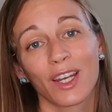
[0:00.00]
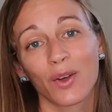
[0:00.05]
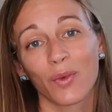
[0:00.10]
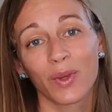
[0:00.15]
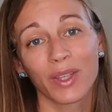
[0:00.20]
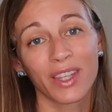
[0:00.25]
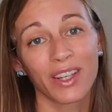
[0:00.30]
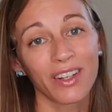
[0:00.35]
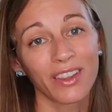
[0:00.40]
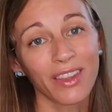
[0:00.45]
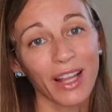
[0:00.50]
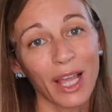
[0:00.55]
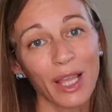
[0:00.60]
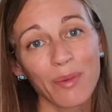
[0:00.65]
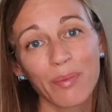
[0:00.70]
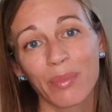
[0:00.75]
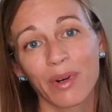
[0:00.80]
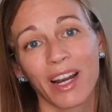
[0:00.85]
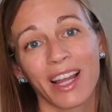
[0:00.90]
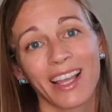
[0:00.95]
And with their
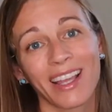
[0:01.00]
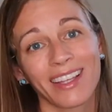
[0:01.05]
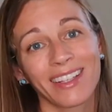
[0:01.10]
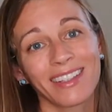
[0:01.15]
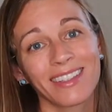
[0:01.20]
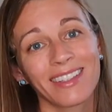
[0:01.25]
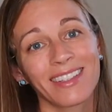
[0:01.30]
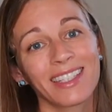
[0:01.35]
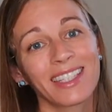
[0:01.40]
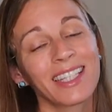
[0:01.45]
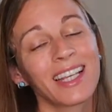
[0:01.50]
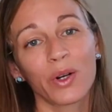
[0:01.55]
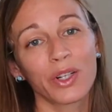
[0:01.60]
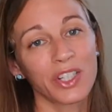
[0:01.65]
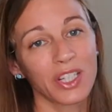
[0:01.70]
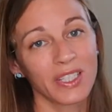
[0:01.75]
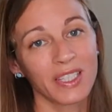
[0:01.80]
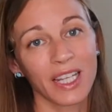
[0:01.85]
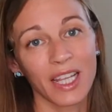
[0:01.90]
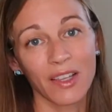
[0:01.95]
light brights. or
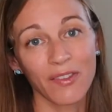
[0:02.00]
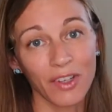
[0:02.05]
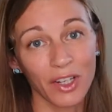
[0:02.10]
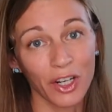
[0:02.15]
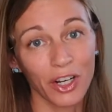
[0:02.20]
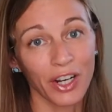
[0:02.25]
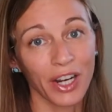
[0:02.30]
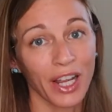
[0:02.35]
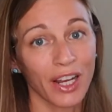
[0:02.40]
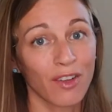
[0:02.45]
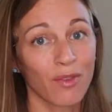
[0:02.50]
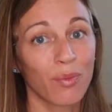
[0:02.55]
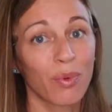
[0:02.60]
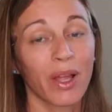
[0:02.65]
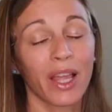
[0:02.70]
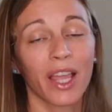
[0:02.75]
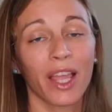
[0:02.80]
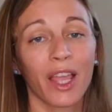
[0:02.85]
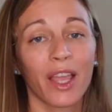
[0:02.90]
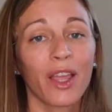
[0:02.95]
just even creative
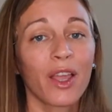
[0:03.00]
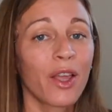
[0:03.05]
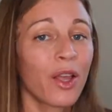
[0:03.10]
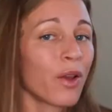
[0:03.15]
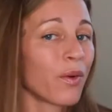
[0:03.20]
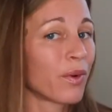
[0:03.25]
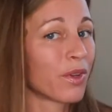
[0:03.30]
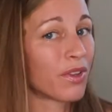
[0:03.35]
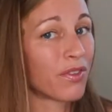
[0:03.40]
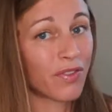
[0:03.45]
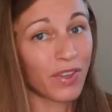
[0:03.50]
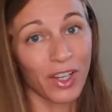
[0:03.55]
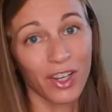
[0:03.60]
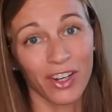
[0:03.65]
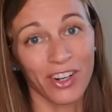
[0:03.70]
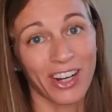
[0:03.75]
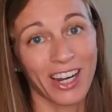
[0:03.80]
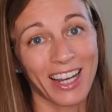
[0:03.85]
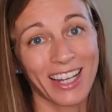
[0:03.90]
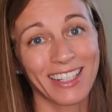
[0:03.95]
play with
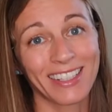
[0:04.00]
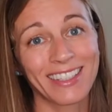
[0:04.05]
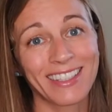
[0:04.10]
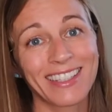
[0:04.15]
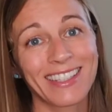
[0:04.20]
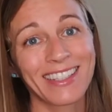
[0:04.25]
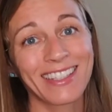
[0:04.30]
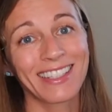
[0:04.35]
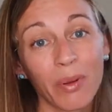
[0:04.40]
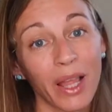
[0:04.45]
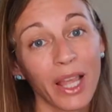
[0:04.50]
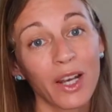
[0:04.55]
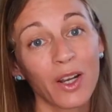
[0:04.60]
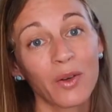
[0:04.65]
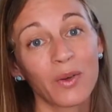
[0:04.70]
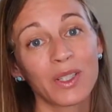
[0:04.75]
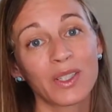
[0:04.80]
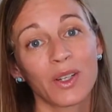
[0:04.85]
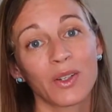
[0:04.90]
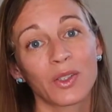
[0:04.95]
figurines.
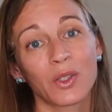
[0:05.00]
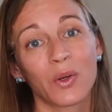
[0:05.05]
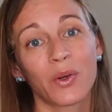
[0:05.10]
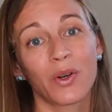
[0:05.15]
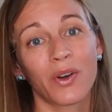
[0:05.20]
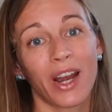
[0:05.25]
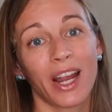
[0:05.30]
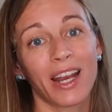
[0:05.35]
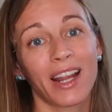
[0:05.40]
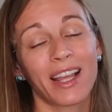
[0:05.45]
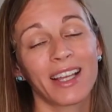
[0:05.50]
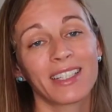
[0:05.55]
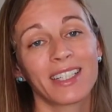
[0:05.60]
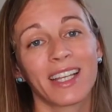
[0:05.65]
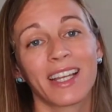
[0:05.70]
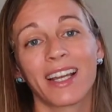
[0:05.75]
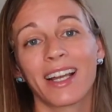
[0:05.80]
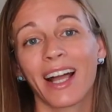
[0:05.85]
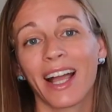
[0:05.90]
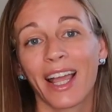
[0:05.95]
Play-Doh is also a great
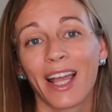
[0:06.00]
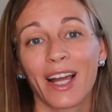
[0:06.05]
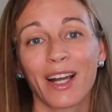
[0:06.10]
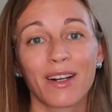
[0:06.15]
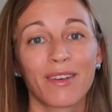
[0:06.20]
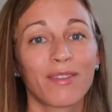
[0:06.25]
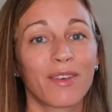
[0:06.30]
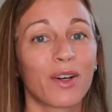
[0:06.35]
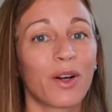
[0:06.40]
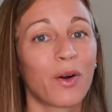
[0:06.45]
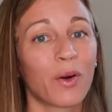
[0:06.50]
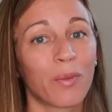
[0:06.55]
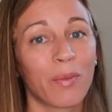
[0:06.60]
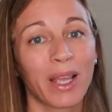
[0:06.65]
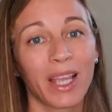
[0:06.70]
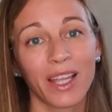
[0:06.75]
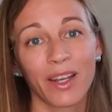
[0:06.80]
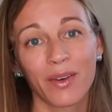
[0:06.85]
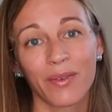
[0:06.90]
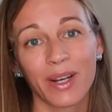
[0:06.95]
idea. I have a
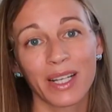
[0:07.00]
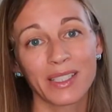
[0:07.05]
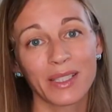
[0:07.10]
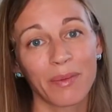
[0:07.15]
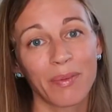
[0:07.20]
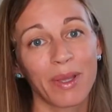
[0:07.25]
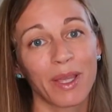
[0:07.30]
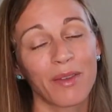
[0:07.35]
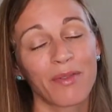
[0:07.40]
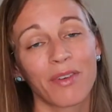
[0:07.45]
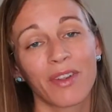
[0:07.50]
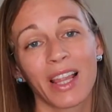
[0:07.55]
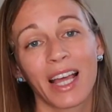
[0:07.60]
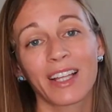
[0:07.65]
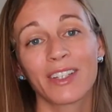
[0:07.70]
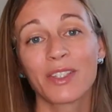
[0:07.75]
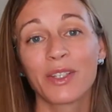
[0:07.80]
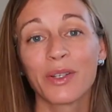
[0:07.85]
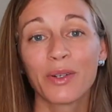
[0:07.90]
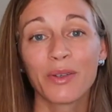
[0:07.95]
homemade recipe for
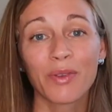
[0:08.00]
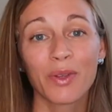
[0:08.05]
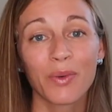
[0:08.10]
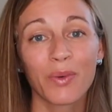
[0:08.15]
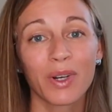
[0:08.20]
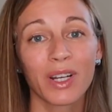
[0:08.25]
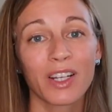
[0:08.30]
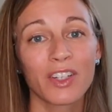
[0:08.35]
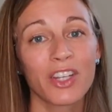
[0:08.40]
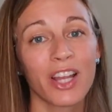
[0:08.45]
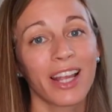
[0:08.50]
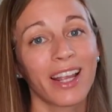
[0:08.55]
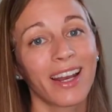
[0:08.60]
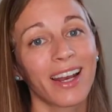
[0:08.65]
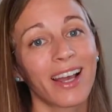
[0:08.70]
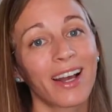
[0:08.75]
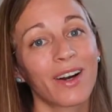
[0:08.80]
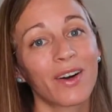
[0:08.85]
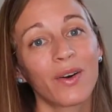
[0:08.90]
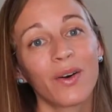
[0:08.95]
that too if you want to check it
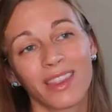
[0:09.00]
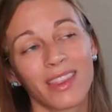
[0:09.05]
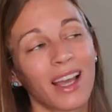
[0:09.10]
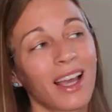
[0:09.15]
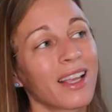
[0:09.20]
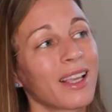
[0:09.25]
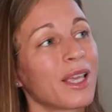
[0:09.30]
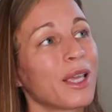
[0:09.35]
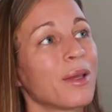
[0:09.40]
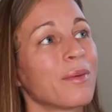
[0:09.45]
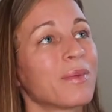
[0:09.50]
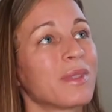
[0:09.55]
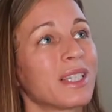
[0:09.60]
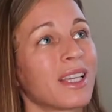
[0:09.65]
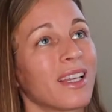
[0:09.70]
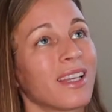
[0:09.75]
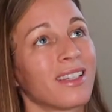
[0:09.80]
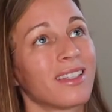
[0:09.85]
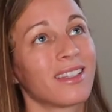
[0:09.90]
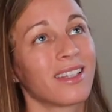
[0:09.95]
out. That keeps
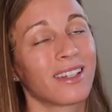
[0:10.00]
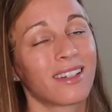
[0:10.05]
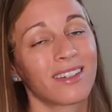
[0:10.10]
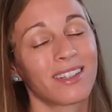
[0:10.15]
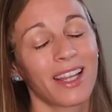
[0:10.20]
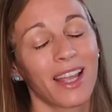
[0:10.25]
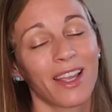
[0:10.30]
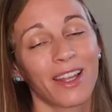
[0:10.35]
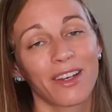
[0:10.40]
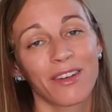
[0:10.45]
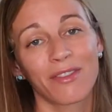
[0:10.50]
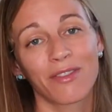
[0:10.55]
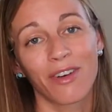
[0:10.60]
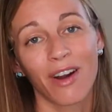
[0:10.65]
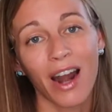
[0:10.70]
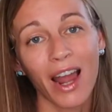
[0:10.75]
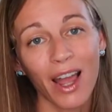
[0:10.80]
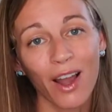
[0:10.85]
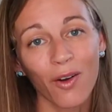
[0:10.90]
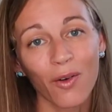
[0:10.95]
kids entertained for
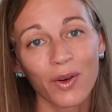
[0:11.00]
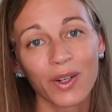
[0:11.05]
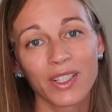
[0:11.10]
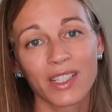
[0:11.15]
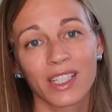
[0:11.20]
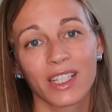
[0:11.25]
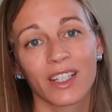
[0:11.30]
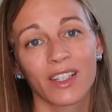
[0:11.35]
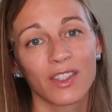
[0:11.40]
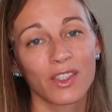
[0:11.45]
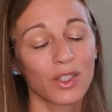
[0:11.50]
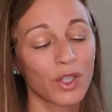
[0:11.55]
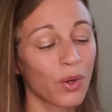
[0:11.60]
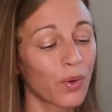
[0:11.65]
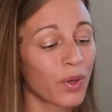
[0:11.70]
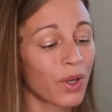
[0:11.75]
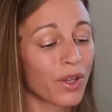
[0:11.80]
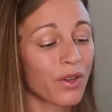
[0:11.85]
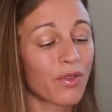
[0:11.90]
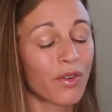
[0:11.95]
hours, and it's so
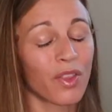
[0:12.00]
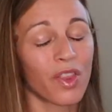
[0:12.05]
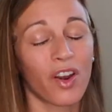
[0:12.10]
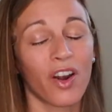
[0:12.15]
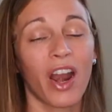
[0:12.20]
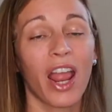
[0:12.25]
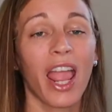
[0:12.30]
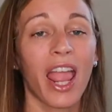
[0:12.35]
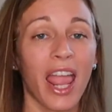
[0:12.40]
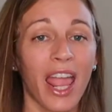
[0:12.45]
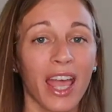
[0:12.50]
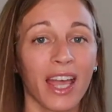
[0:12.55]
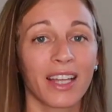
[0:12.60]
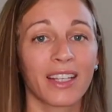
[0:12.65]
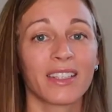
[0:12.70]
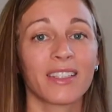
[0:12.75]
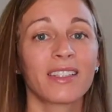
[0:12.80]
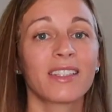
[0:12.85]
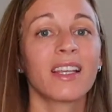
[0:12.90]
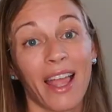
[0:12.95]
good for their
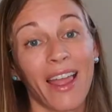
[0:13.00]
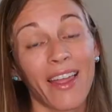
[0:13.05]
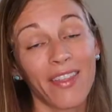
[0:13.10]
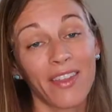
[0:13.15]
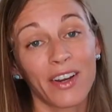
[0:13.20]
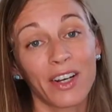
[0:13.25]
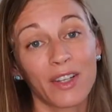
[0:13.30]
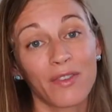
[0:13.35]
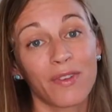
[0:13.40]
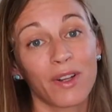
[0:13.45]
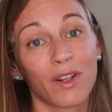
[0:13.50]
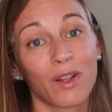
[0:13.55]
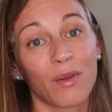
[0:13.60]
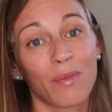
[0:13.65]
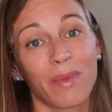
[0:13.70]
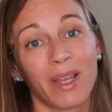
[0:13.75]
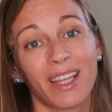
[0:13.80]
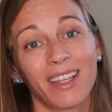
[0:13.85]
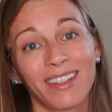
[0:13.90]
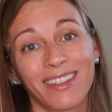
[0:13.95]
hands and their
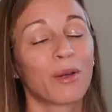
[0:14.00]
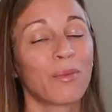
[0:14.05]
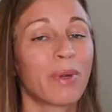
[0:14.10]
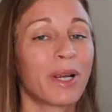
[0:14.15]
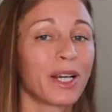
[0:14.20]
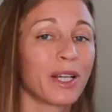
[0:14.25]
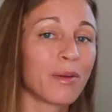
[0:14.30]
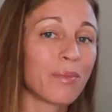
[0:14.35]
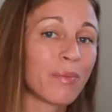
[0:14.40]
development compared to